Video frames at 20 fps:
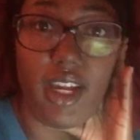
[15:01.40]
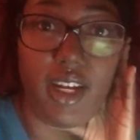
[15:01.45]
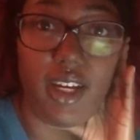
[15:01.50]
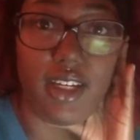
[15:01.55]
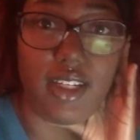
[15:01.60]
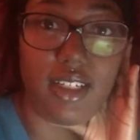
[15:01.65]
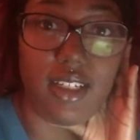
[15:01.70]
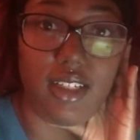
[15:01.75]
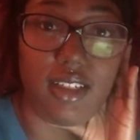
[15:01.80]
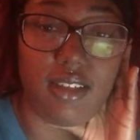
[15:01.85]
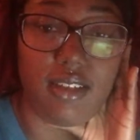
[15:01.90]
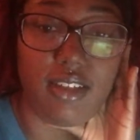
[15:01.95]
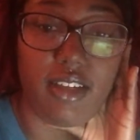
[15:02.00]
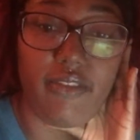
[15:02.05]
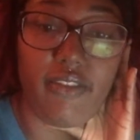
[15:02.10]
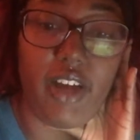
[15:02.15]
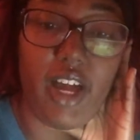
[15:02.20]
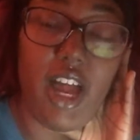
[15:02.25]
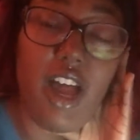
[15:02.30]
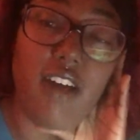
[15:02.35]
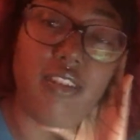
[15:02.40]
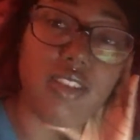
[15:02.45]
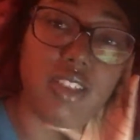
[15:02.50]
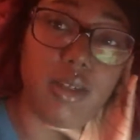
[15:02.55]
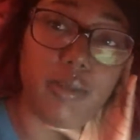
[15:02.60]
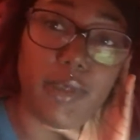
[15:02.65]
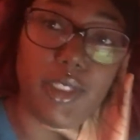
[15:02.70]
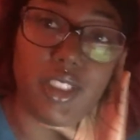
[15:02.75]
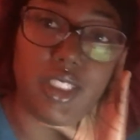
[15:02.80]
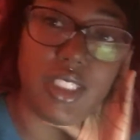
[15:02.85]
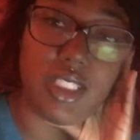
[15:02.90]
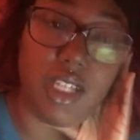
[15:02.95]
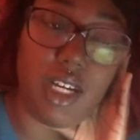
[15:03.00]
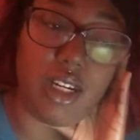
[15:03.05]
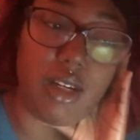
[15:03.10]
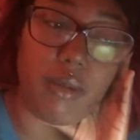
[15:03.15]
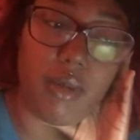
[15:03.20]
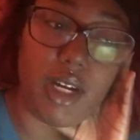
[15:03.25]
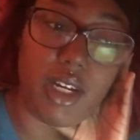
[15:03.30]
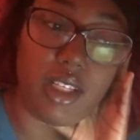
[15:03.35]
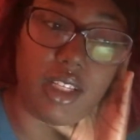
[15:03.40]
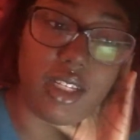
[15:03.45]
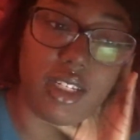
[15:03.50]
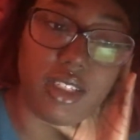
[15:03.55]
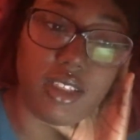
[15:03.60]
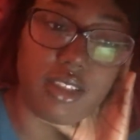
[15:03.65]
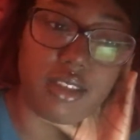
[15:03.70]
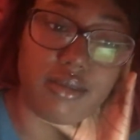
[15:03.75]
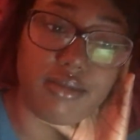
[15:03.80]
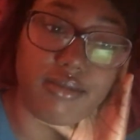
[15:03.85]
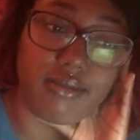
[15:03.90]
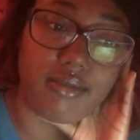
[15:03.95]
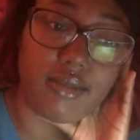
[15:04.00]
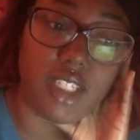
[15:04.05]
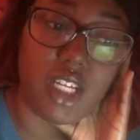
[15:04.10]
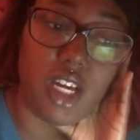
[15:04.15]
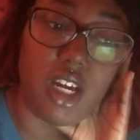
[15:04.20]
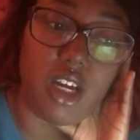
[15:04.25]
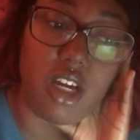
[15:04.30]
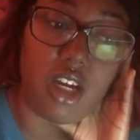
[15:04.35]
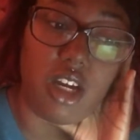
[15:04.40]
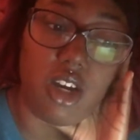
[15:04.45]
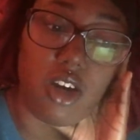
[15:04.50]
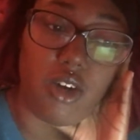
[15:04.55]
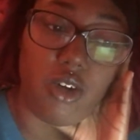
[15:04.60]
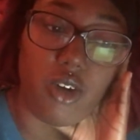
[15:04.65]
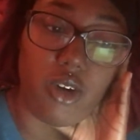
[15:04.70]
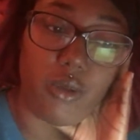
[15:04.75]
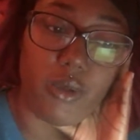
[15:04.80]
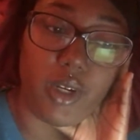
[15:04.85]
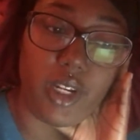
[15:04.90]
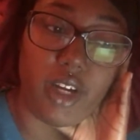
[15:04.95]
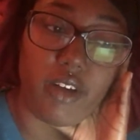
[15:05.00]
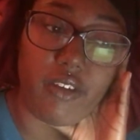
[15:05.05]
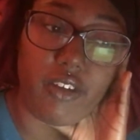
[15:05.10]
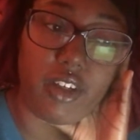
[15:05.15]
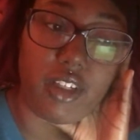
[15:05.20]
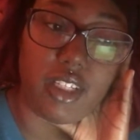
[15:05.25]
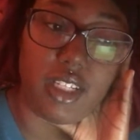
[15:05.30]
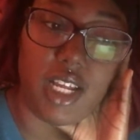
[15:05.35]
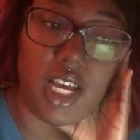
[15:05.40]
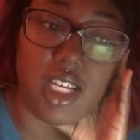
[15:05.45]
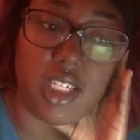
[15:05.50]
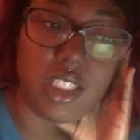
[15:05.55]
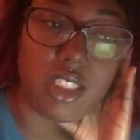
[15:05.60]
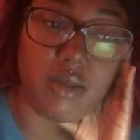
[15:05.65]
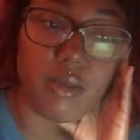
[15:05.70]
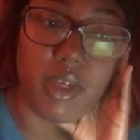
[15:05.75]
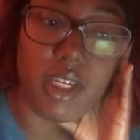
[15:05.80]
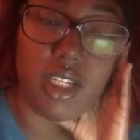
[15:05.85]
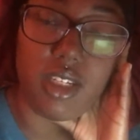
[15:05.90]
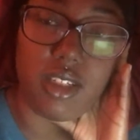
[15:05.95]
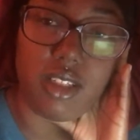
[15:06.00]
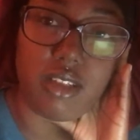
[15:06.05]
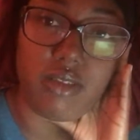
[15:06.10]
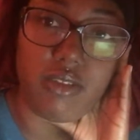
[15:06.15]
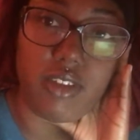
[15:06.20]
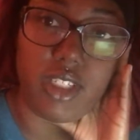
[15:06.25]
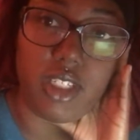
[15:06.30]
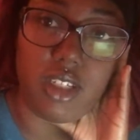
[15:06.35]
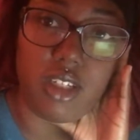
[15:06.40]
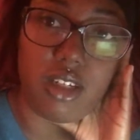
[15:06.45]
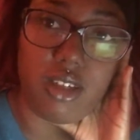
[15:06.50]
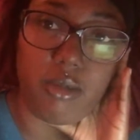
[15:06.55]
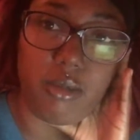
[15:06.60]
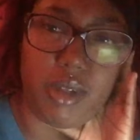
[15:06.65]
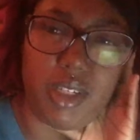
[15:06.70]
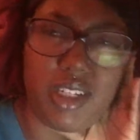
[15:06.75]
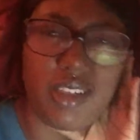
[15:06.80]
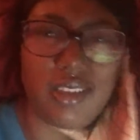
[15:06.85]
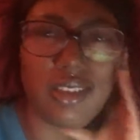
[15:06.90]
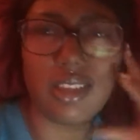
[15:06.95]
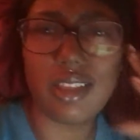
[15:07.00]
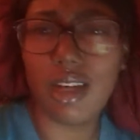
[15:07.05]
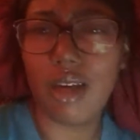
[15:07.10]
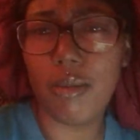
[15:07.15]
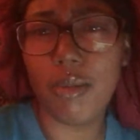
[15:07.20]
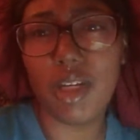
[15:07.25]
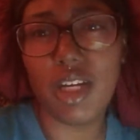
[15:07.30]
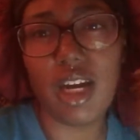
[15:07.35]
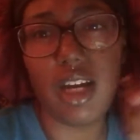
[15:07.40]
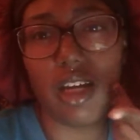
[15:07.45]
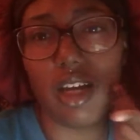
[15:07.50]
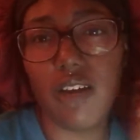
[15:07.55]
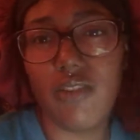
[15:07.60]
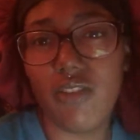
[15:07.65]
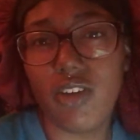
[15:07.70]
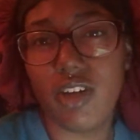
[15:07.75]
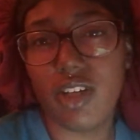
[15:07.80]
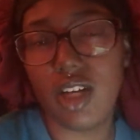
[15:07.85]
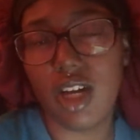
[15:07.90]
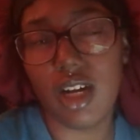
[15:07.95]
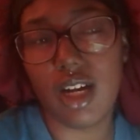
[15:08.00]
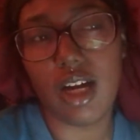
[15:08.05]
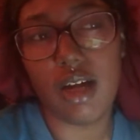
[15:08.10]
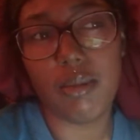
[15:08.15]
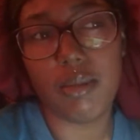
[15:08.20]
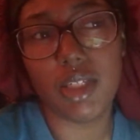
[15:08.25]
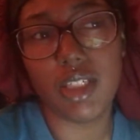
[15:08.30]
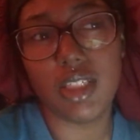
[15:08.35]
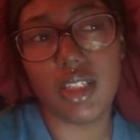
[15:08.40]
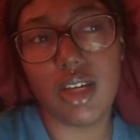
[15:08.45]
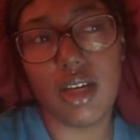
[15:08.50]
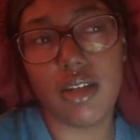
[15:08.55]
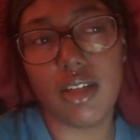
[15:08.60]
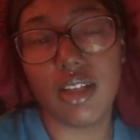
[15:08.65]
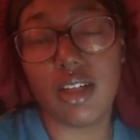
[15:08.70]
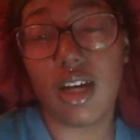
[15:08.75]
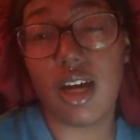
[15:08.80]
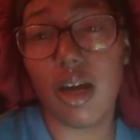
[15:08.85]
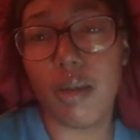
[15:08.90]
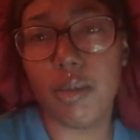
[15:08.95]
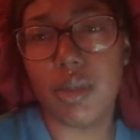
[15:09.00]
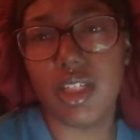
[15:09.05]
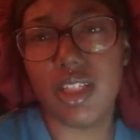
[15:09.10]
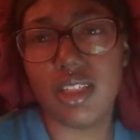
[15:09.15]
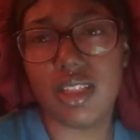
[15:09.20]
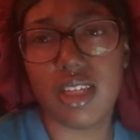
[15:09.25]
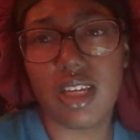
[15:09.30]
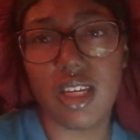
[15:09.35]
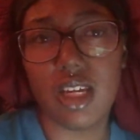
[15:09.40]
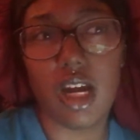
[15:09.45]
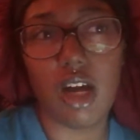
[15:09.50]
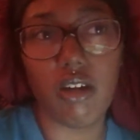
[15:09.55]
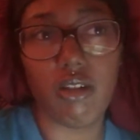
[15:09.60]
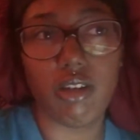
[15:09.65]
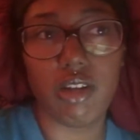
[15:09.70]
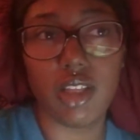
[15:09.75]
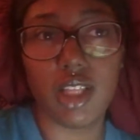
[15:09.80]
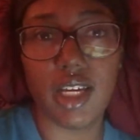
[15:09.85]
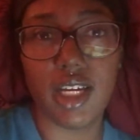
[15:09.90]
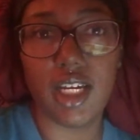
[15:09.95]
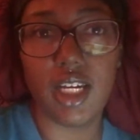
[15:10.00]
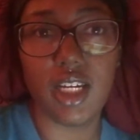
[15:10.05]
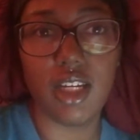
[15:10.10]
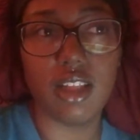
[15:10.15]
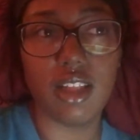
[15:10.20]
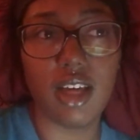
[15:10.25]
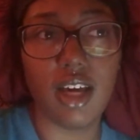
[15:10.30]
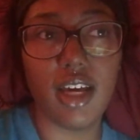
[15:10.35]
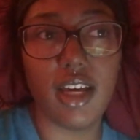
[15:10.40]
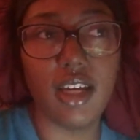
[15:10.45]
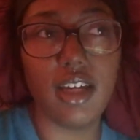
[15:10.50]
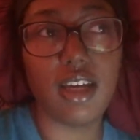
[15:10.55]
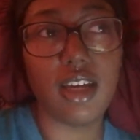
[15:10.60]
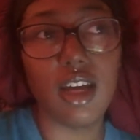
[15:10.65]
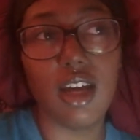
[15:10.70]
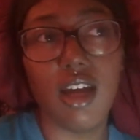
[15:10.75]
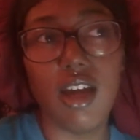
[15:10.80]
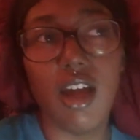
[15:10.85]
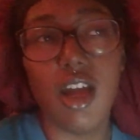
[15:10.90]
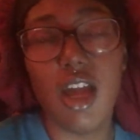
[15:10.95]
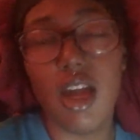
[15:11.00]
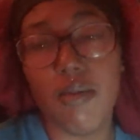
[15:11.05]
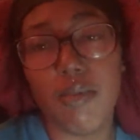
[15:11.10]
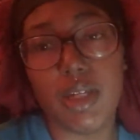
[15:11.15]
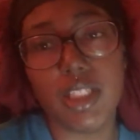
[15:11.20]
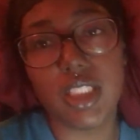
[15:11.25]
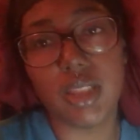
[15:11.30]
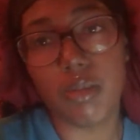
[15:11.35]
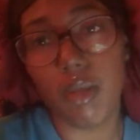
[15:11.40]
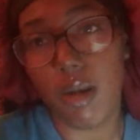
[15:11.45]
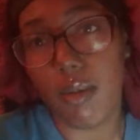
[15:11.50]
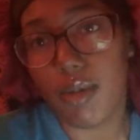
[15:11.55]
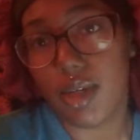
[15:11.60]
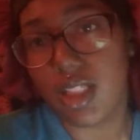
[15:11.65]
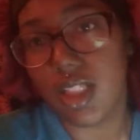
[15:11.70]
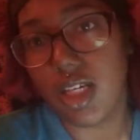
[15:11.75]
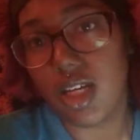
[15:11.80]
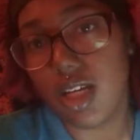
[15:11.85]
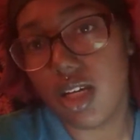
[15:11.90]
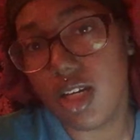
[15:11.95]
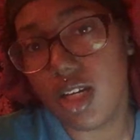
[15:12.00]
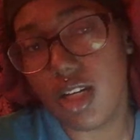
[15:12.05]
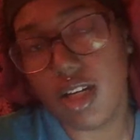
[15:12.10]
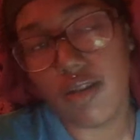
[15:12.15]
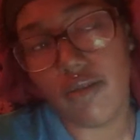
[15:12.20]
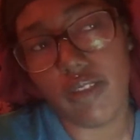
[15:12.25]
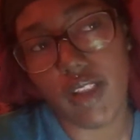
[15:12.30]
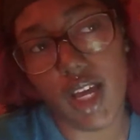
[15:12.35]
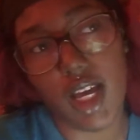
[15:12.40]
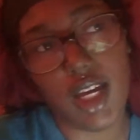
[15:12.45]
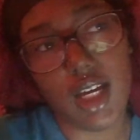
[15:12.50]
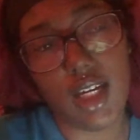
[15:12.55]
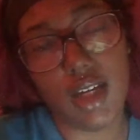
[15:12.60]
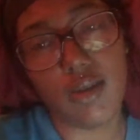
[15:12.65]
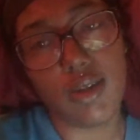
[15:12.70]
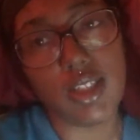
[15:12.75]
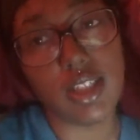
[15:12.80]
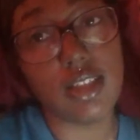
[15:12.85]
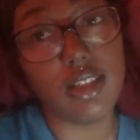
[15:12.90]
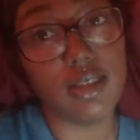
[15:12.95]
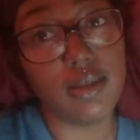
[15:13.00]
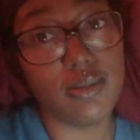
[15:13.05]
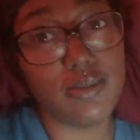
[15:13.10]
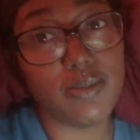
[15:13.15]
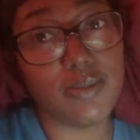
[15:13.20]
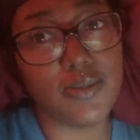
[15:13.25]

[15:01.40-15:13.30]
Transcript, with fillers: and if I have something else to talk about later or whenever, then I'll just make another video. But tell me how y'all feel in y'all comment in the comments. Can y'all relate? Like, am I just by myself? Like, what's up?